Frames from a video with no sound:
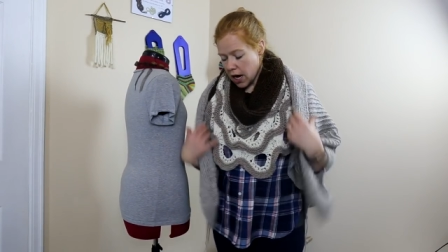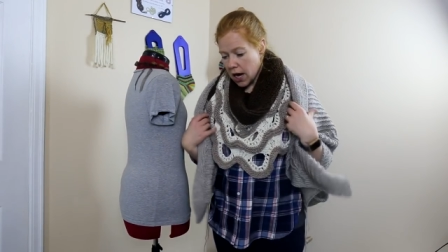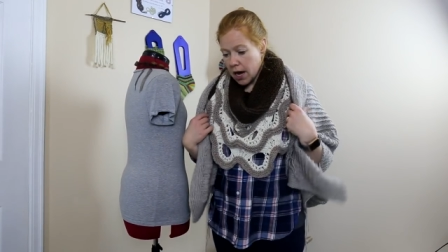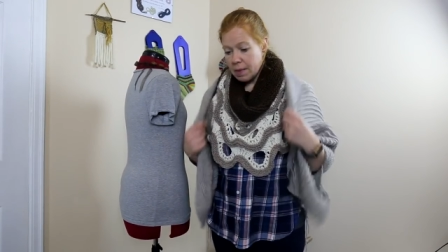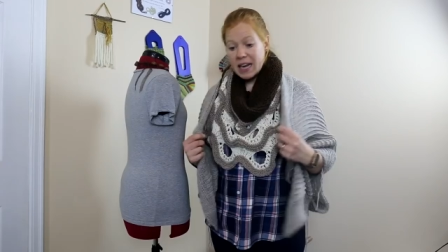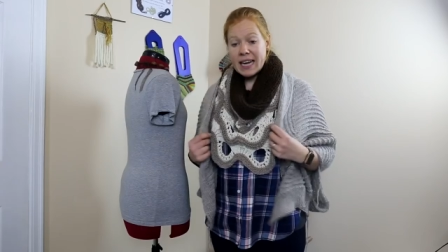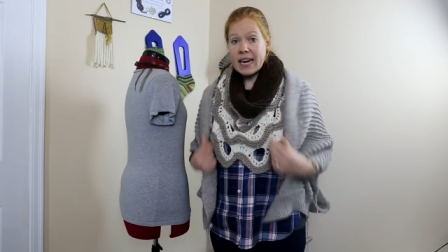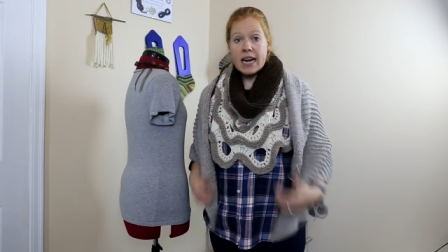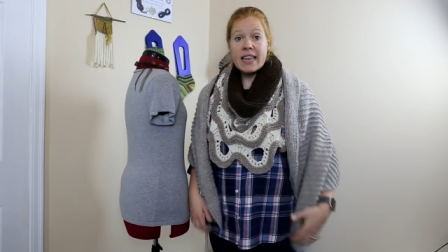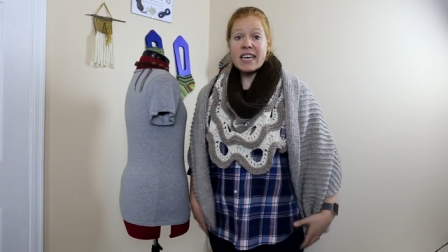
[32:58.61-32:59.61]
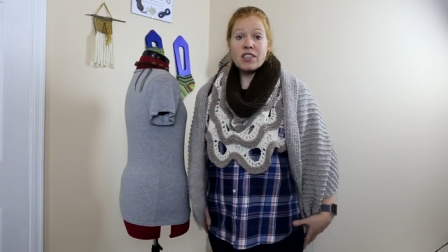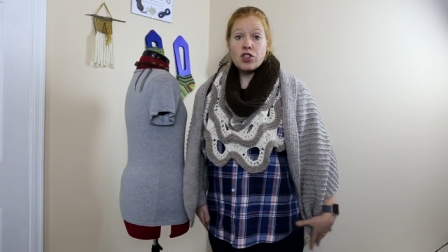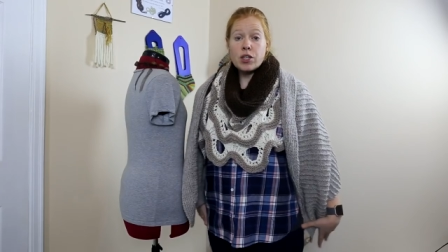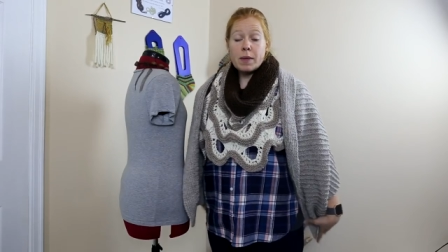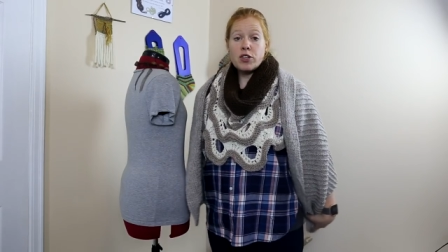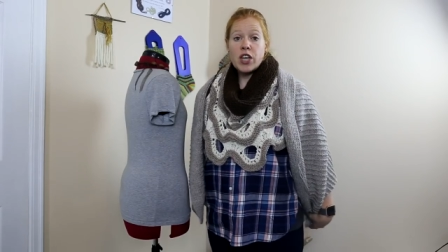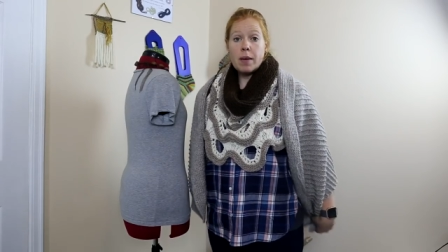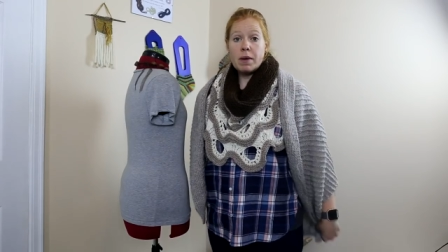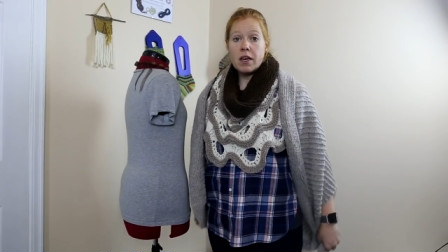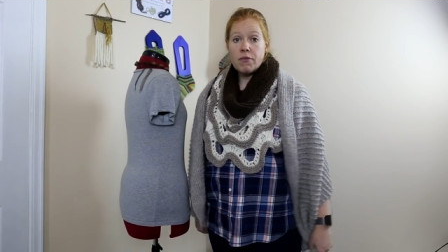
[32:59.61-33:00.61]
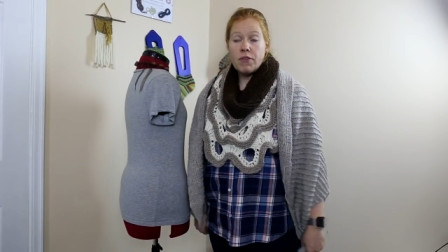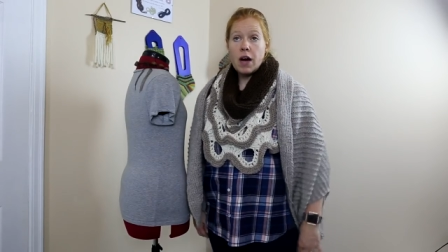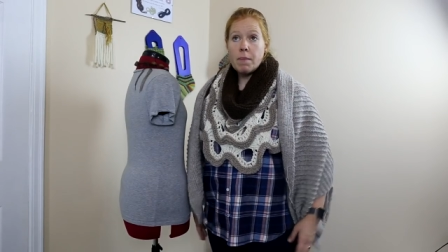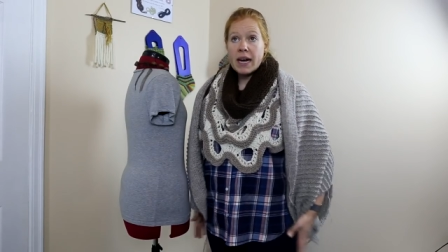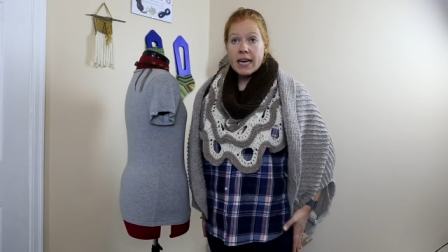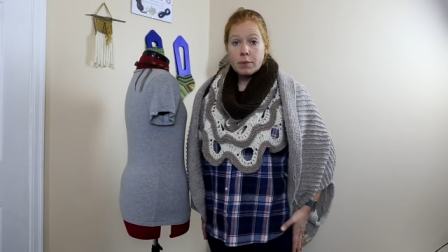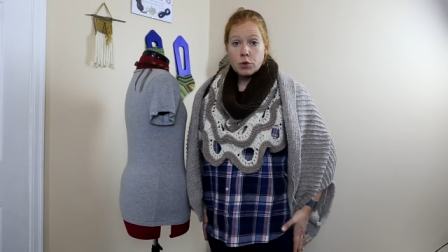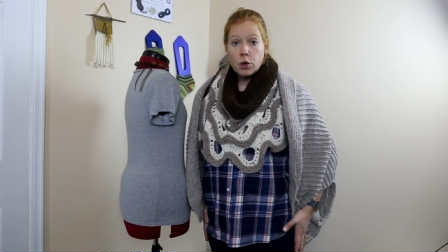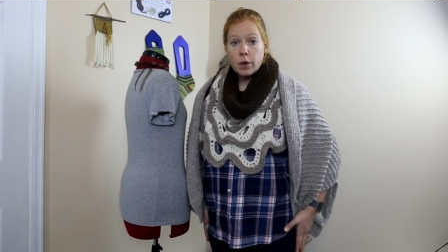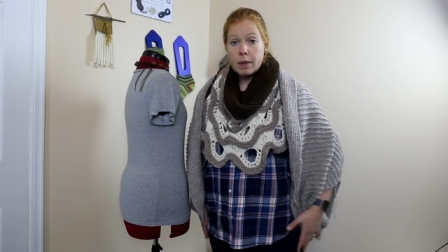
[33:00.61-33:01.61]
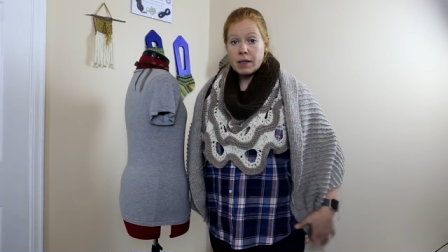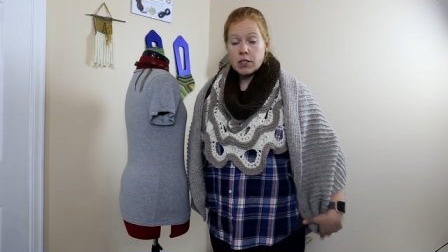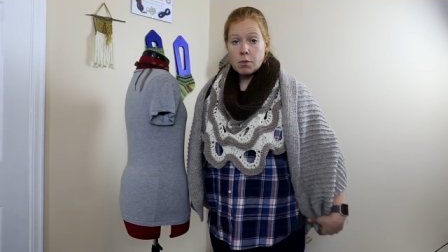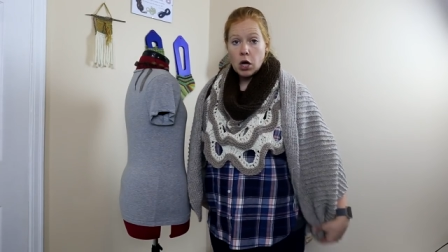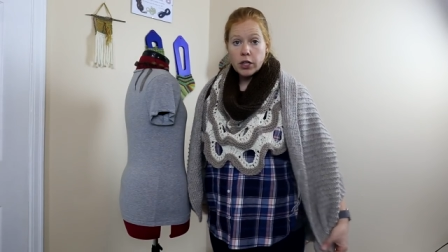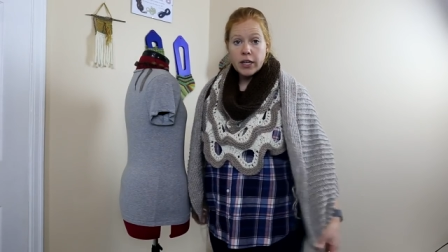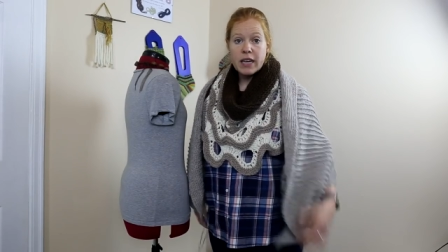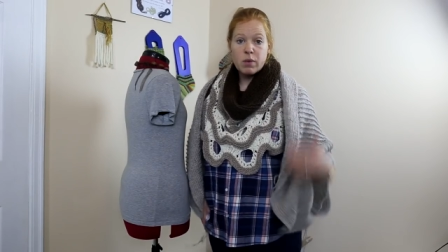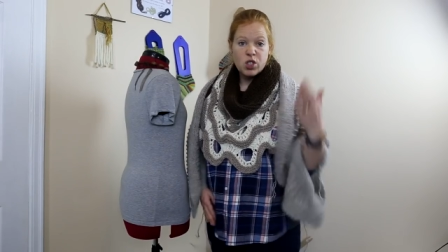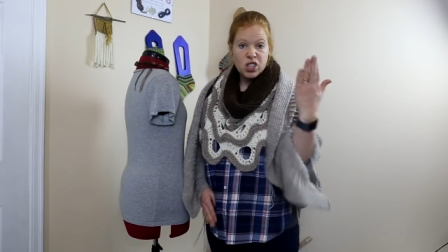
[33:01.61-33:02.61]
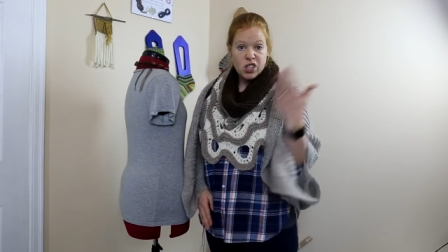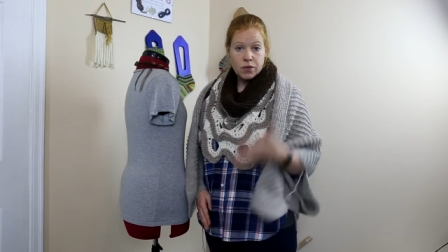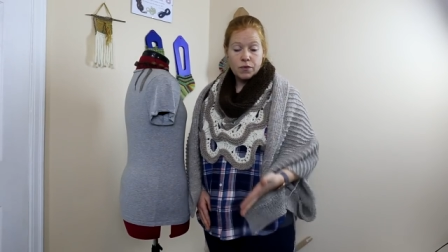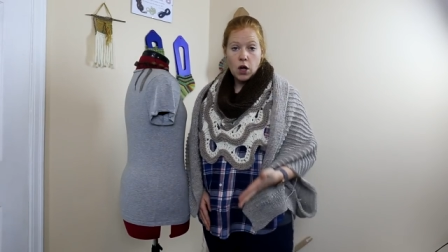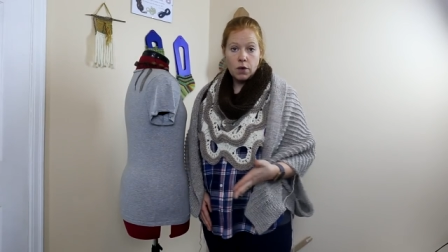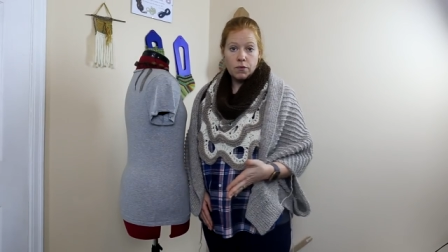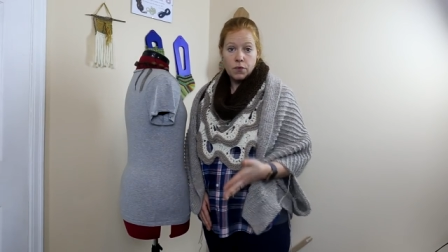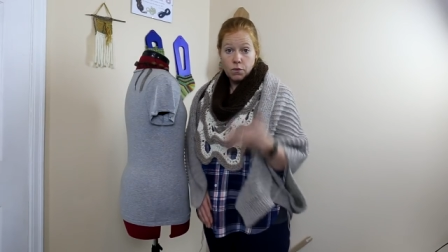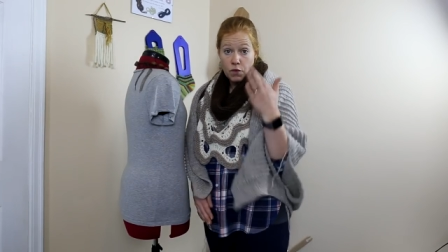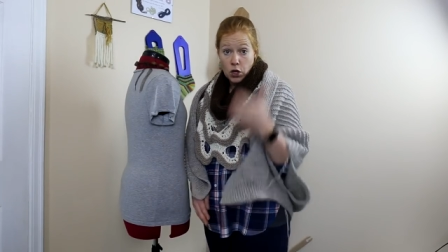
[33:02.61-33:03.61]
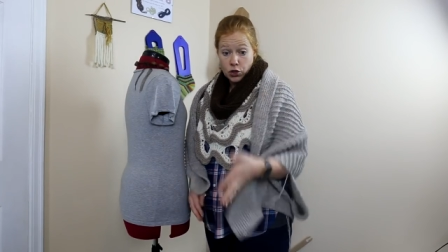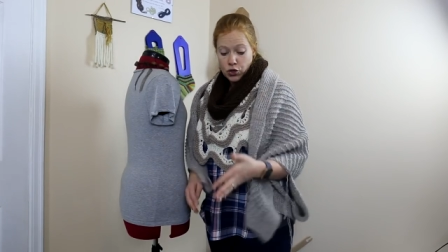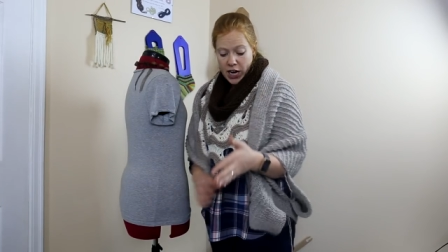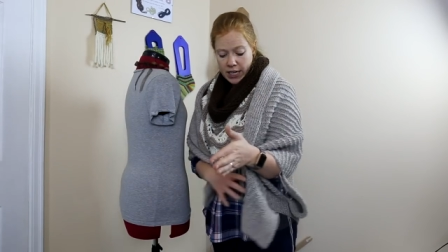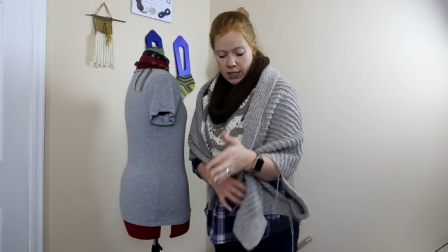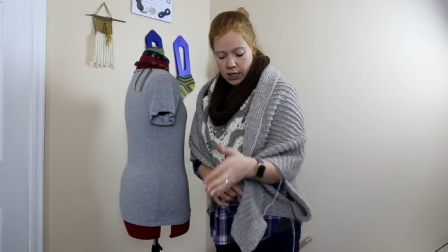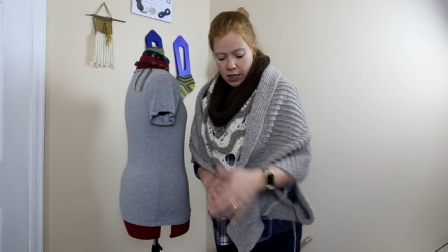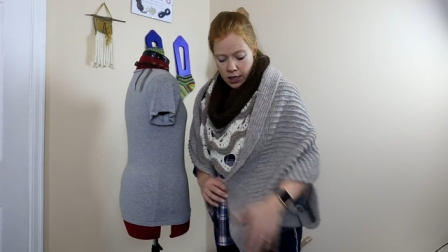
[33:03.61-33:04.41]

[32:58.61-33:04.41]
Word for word: Um, and again, I think it's just my shape. If my hips were quite a bit smaller, it would just fall fall straight.